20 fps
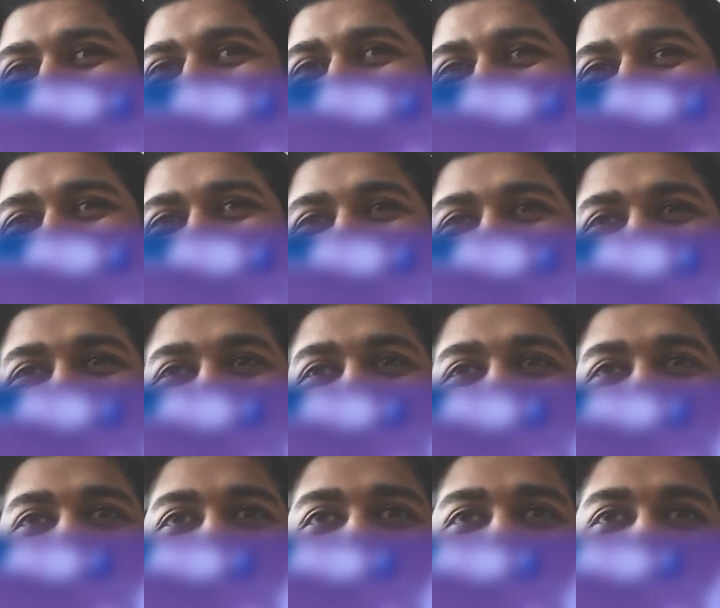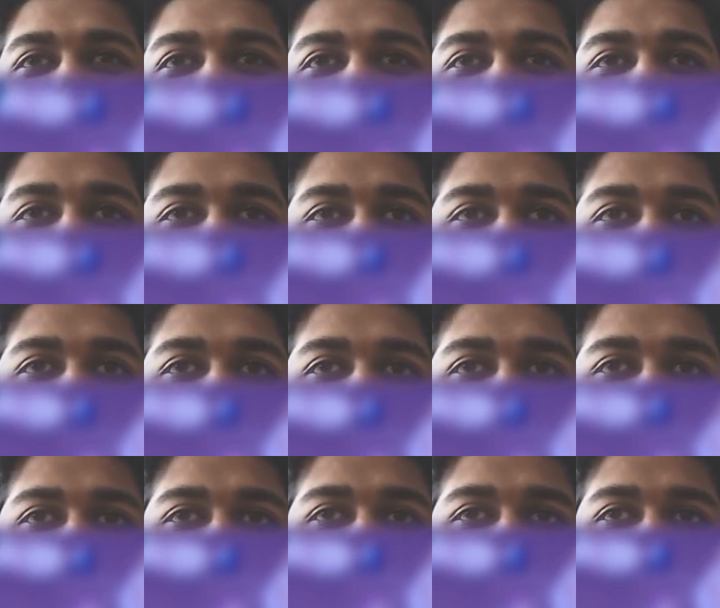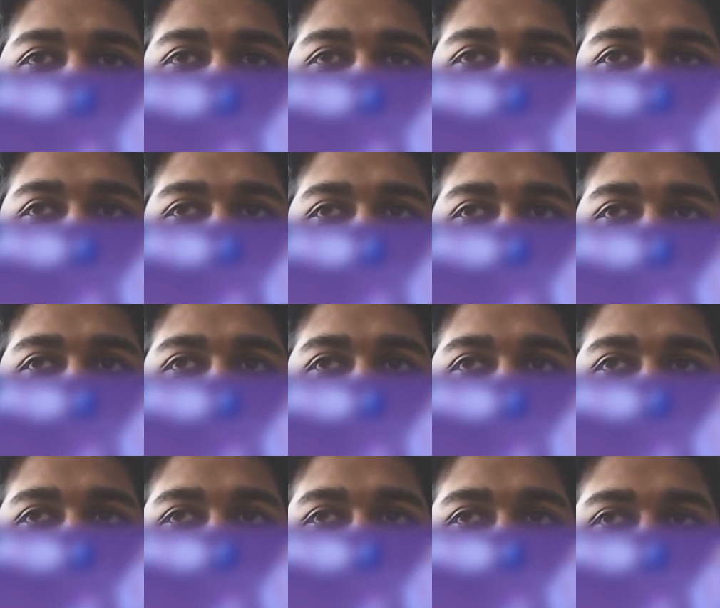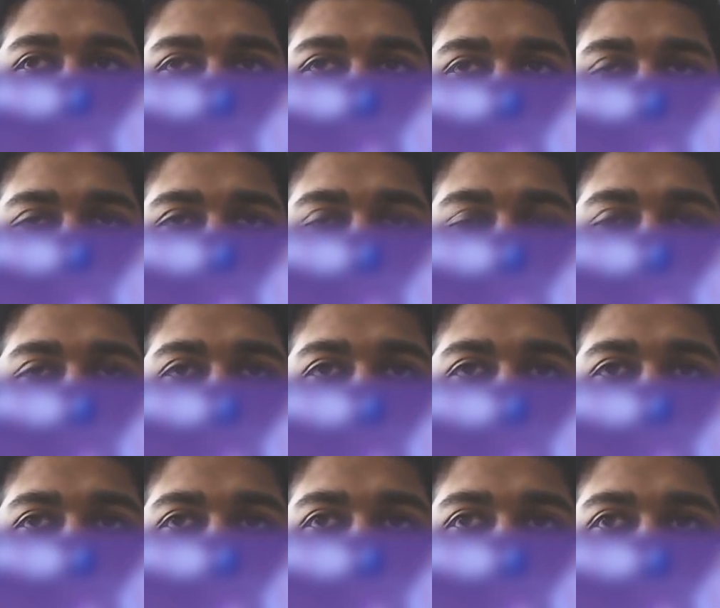(silence)